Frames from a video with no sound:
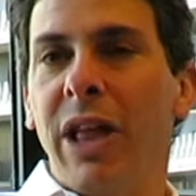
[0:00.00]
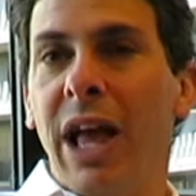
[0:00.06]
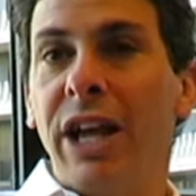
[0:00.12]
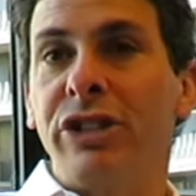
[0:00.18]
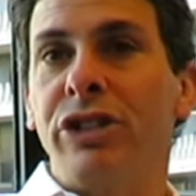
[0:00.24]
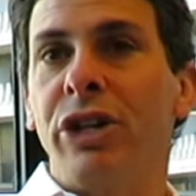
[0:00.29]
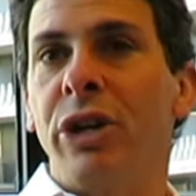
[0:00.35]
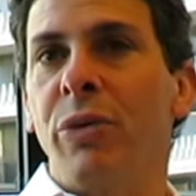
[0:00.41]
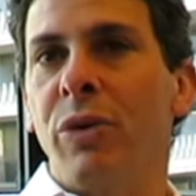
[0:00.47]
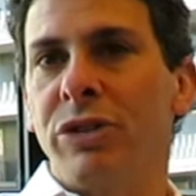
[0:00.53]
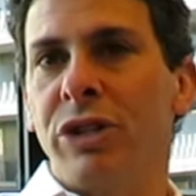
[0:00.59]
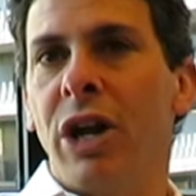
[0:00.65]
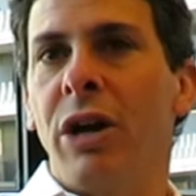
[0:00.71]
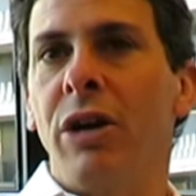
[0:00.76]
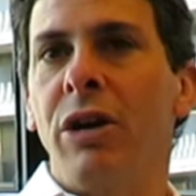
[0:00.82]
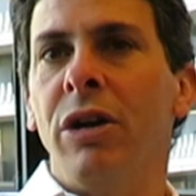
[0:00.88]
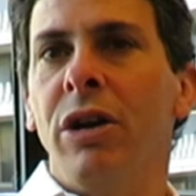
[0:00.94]
Last year was
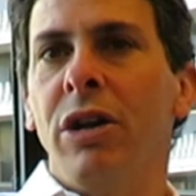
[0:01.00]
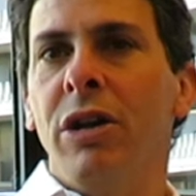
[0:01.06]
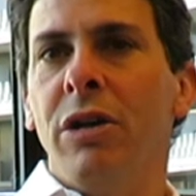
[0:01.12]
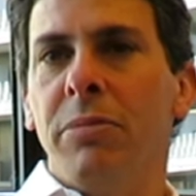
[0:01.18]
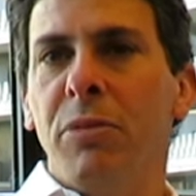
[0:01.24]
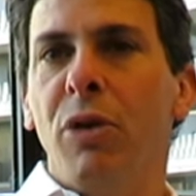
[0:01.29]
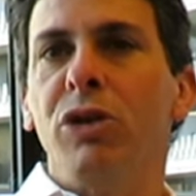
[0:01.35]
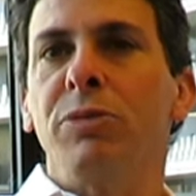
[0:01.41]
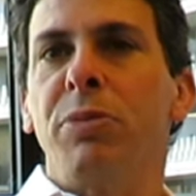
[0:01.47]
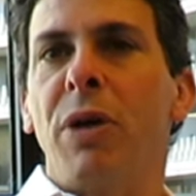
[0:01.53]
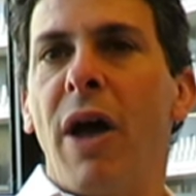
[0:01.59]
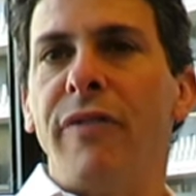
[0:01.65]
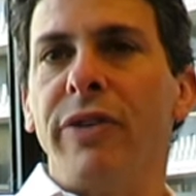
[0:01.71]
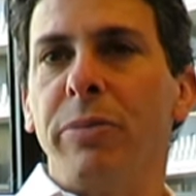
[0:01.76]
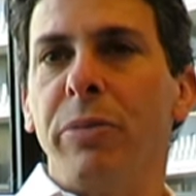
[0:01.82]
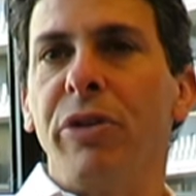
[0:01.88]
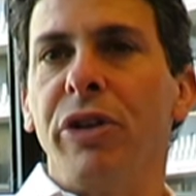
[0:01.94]
our most
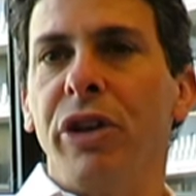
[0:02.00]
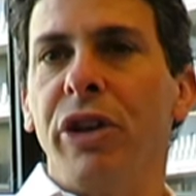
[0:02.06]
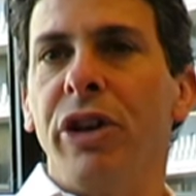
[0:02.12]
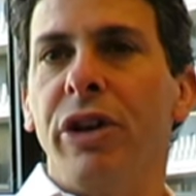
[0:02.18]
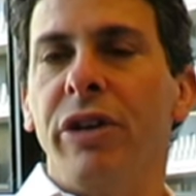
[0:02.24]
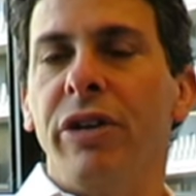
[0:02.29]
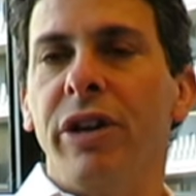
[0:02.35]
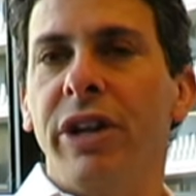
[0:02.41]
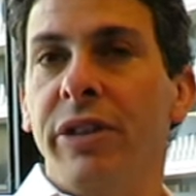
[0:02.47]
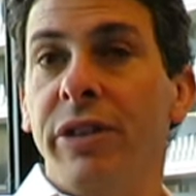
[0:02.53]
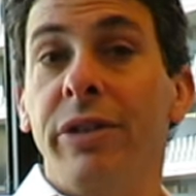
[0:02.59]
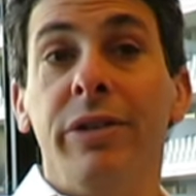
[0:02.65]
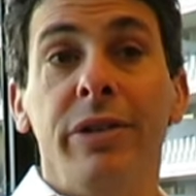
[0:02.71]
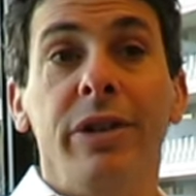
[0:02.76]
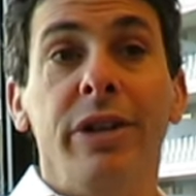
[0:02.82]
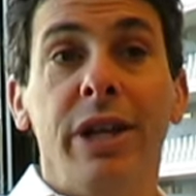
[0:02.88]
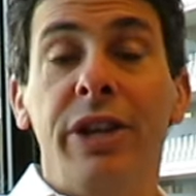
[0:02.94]
profitable year in